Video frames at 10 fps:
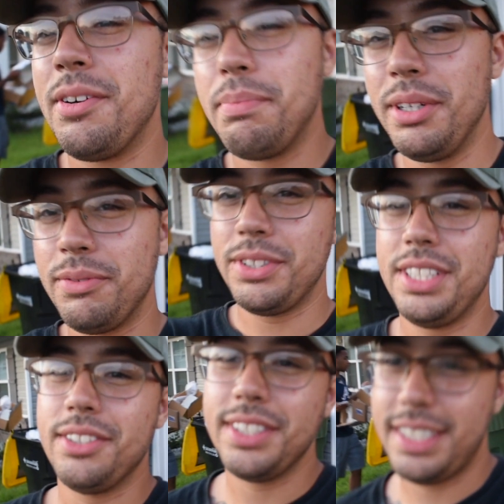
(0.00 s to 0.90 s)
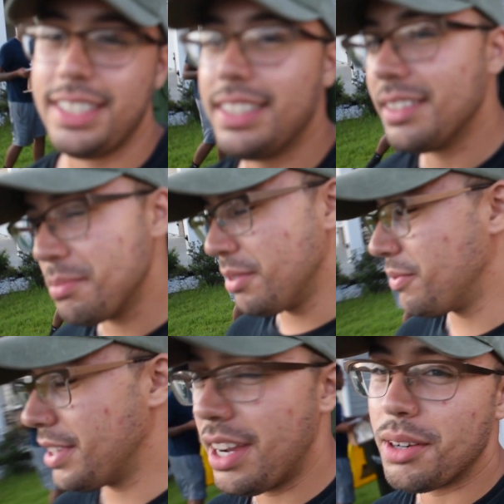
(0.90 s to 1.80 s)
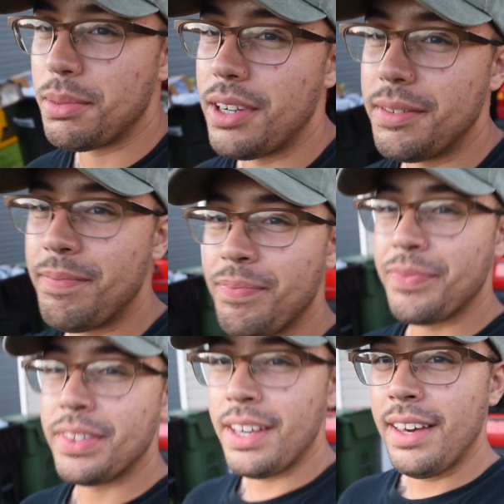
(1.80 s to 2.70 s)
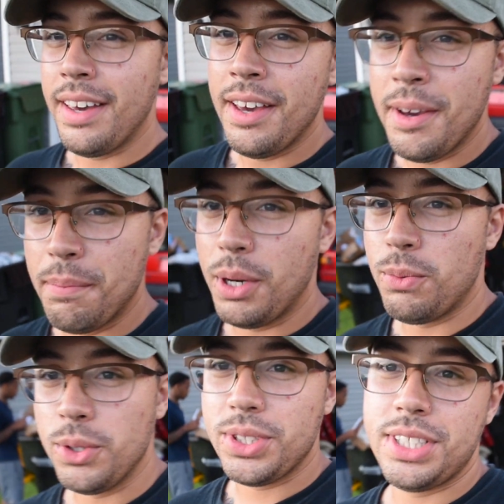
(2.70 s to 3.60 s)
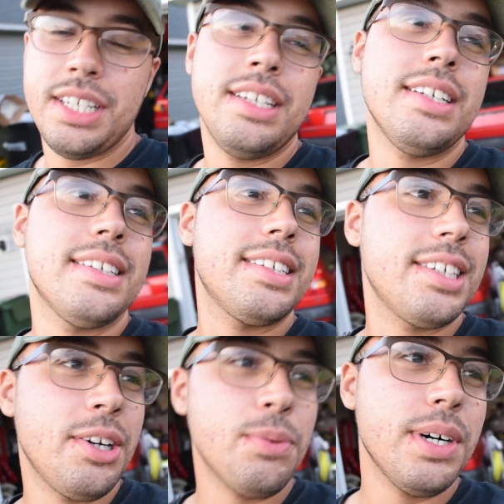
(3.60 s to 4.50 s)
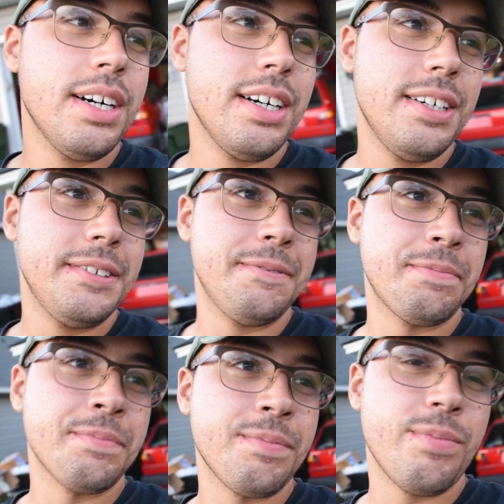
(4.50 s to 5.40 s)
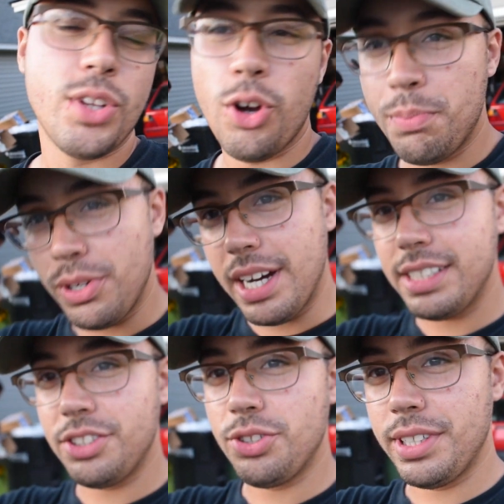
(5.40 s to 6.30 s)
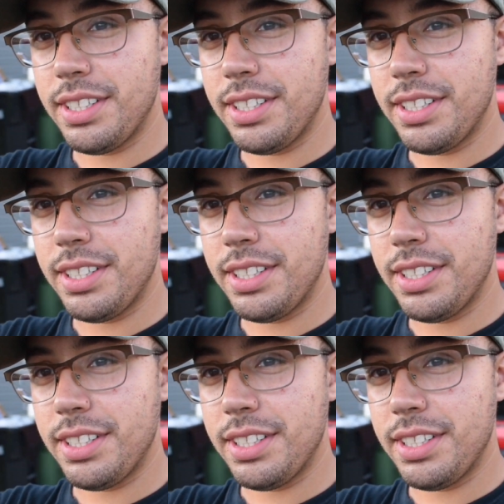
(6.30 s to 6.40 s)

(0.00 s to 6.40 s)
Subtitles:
aren't built for 0 to 60. They're built for the Autobahn. But we'll see. So hope you guys enjoyed